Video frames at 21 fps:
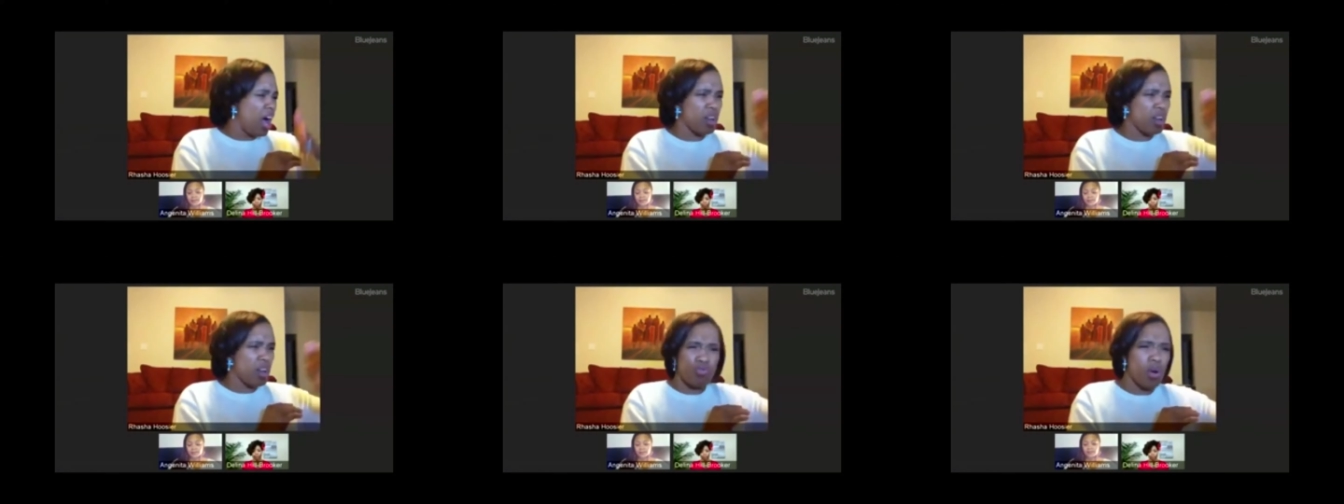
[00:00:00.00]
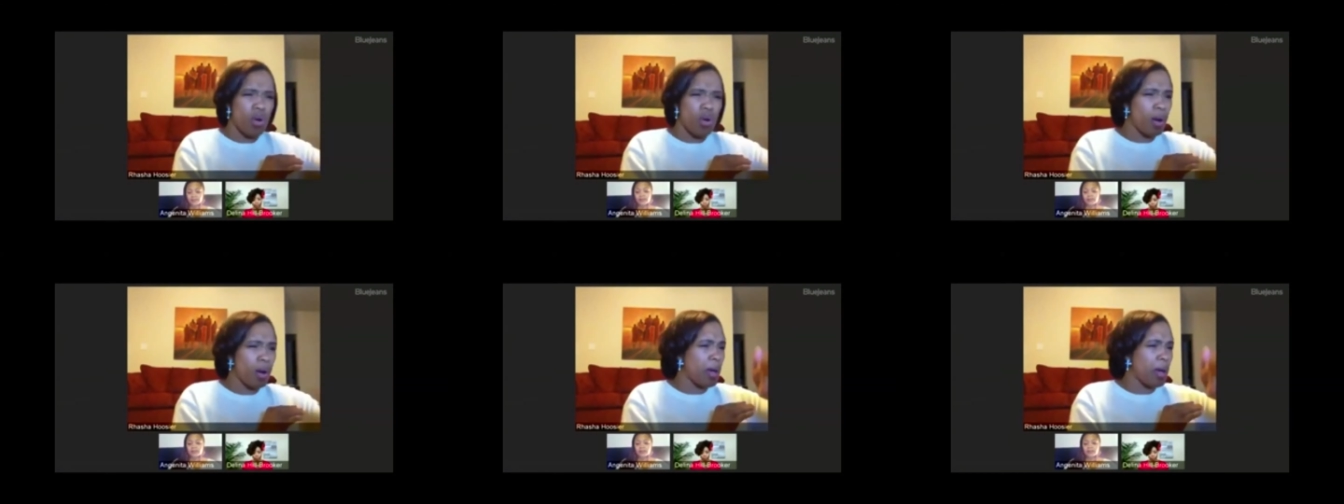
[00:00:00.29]
know, I'm
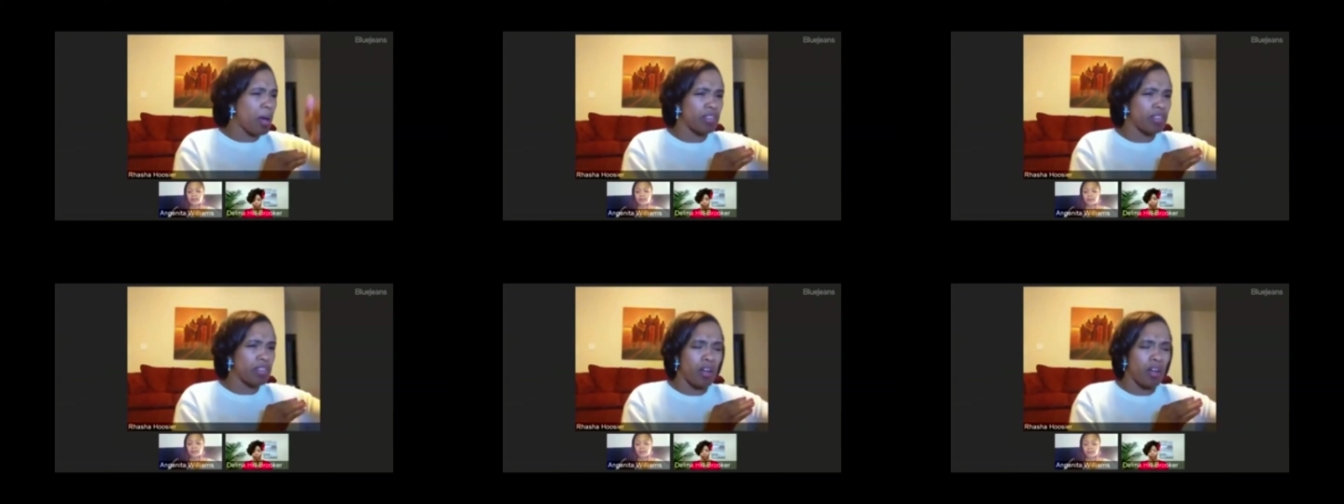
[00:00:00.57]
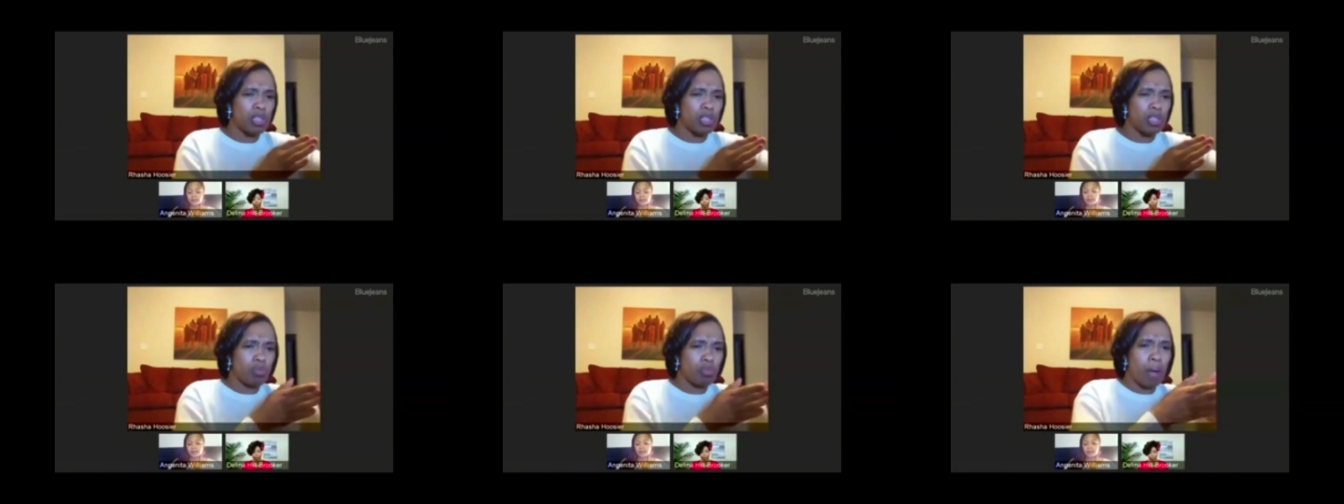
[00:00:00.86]
having all these
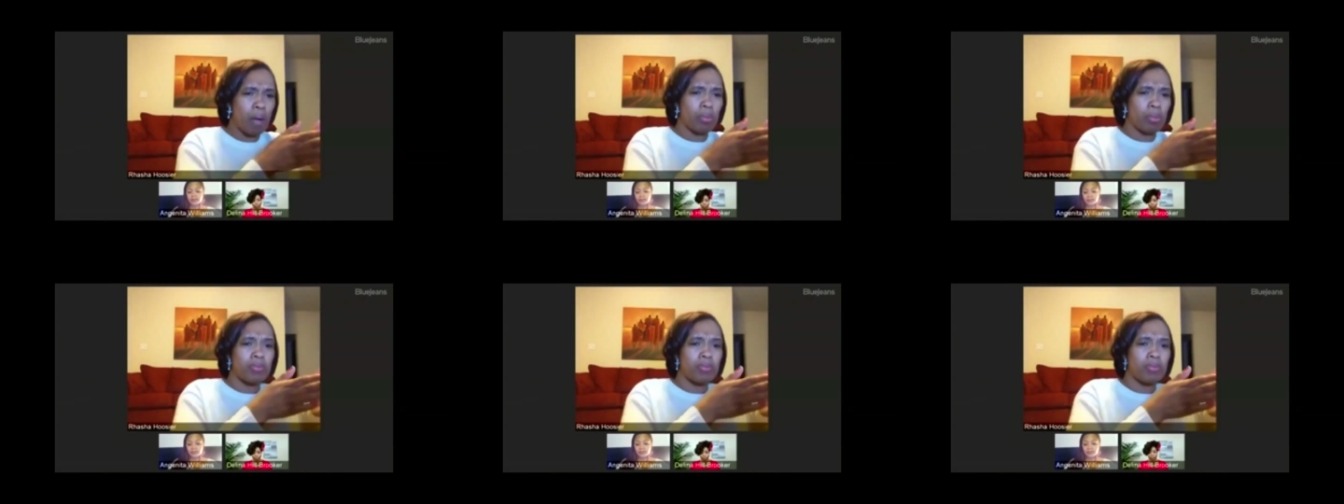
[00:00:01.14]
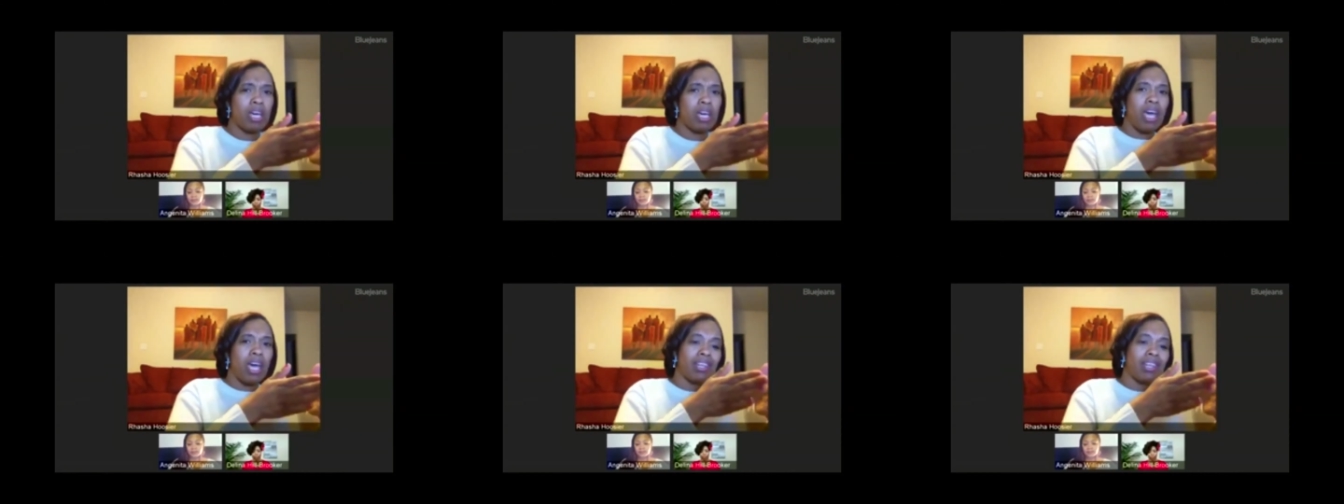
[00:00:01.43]
problems,
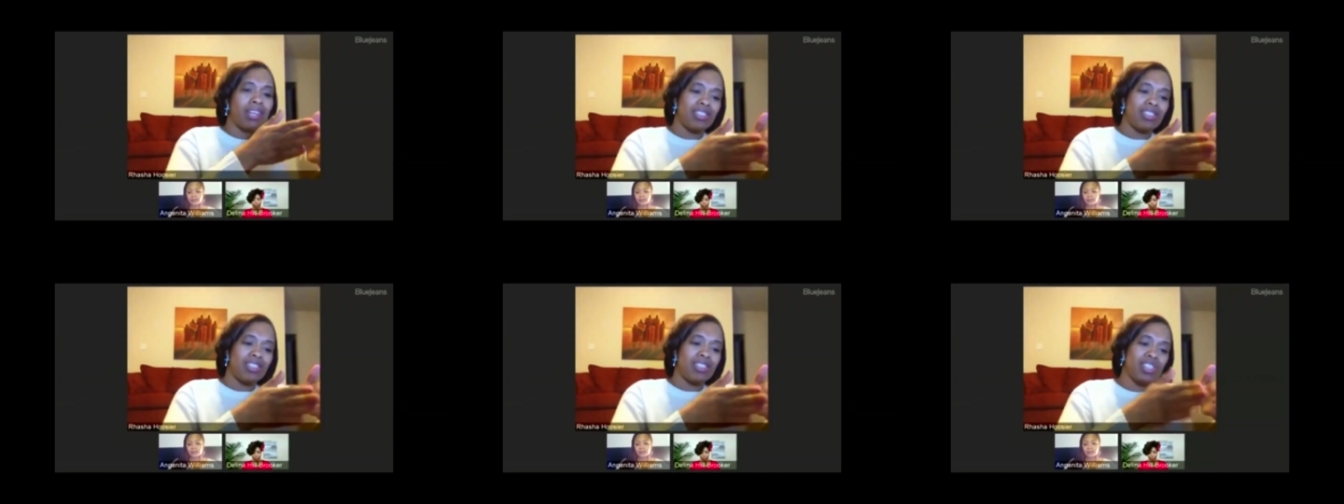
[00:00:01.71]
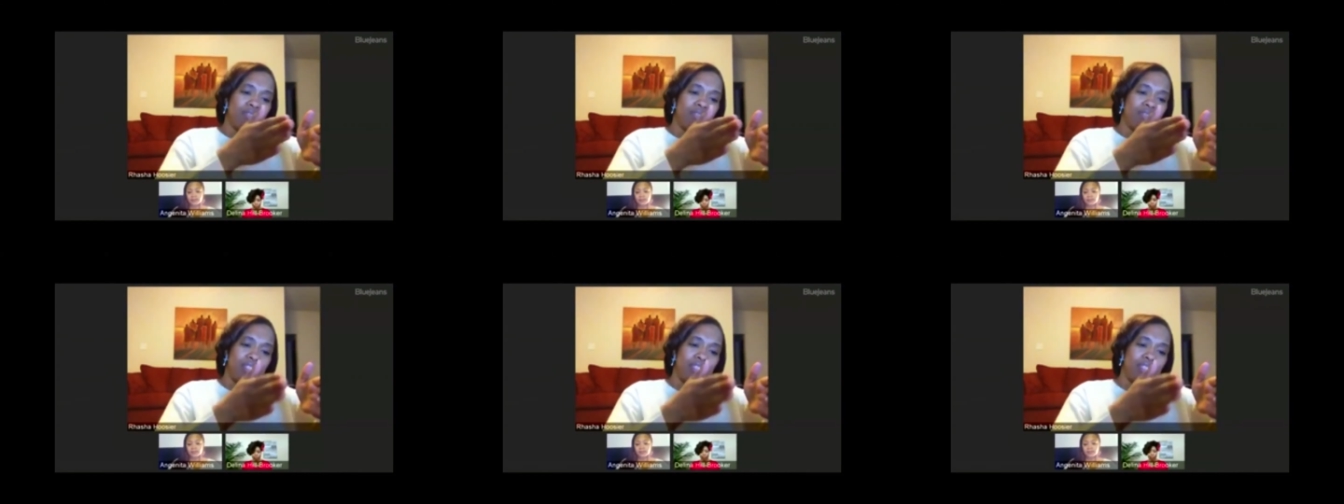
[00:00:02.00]
and the shift
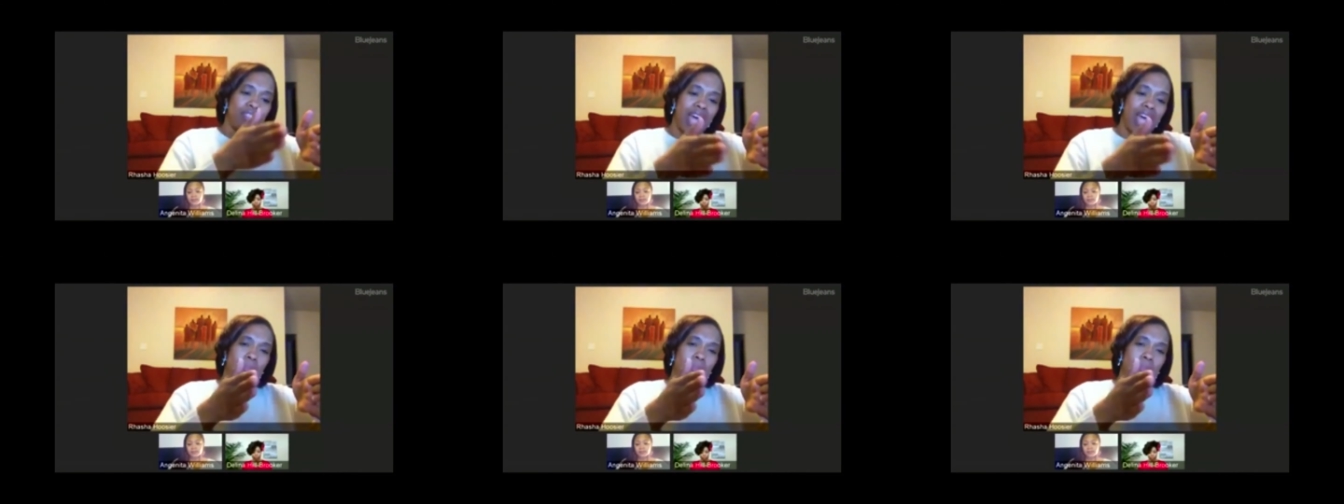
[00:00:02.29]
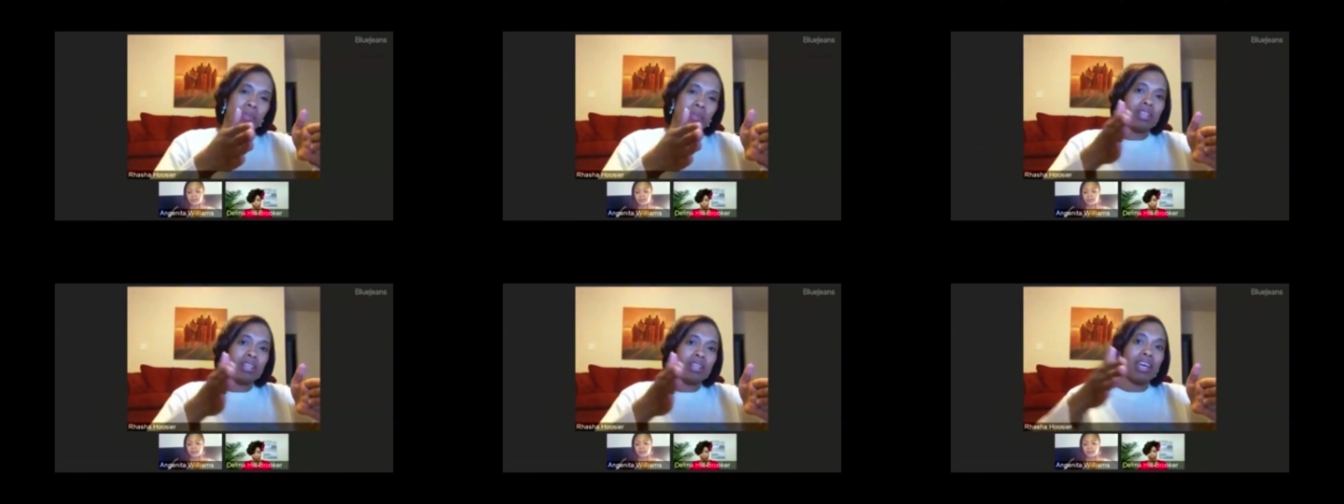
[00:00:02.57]
is happening,
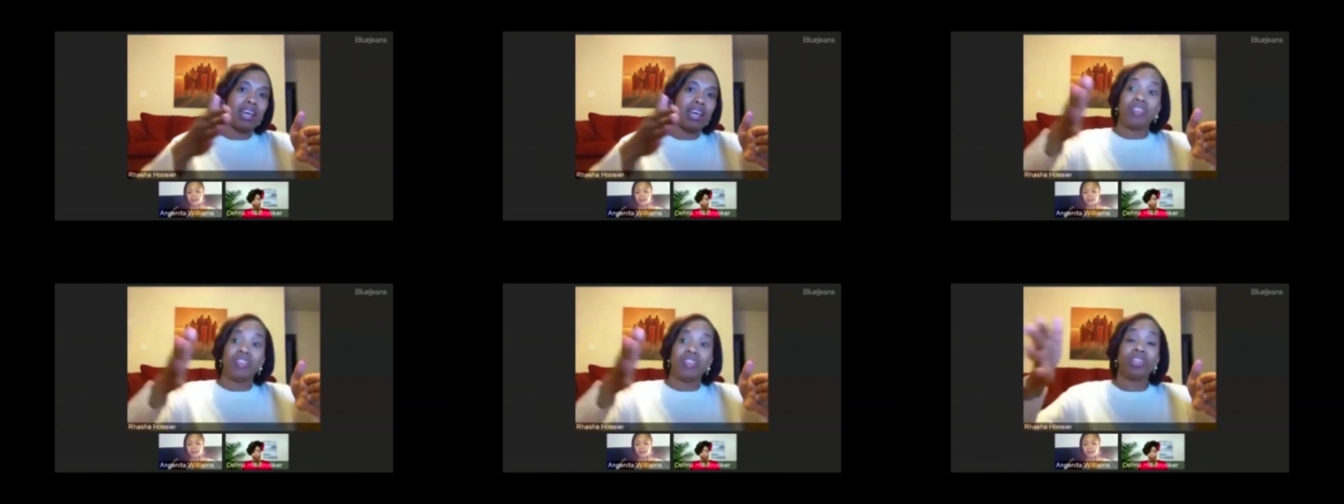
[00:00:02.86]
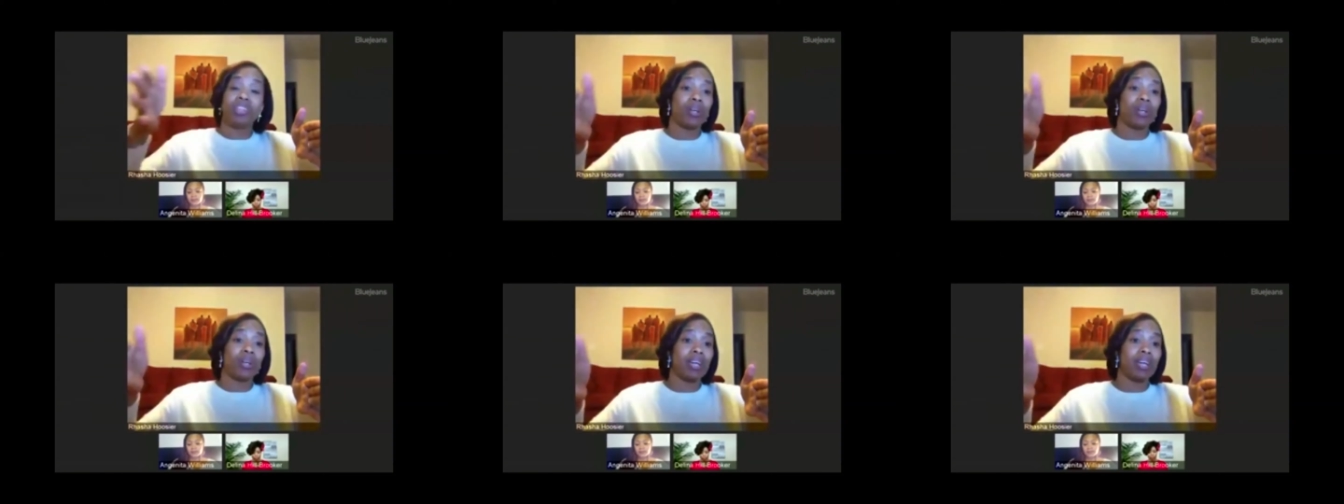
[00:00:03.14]
and then you're
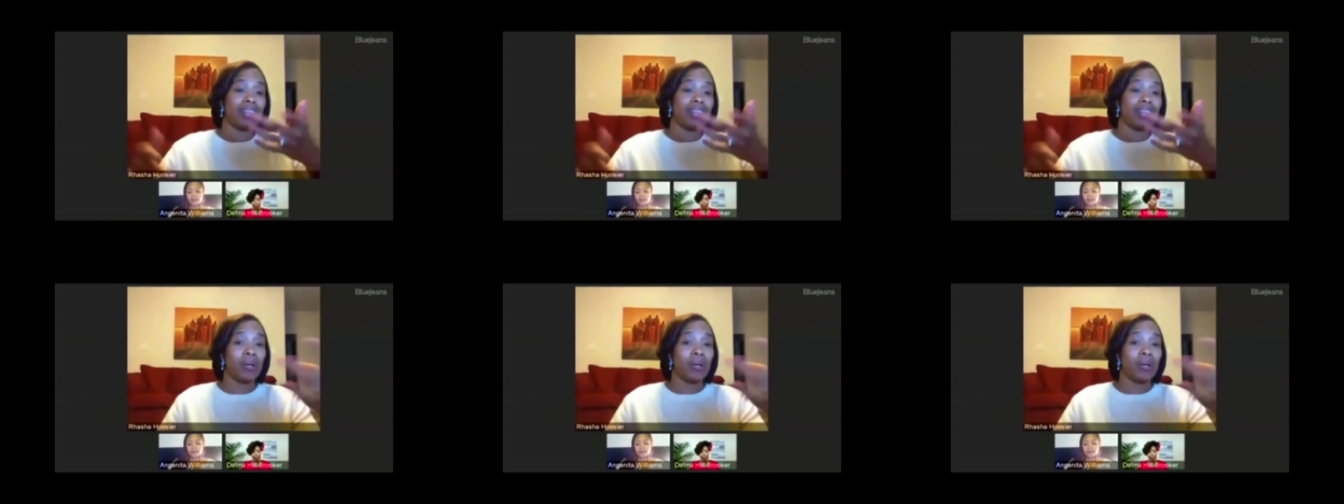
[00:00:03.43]
healed.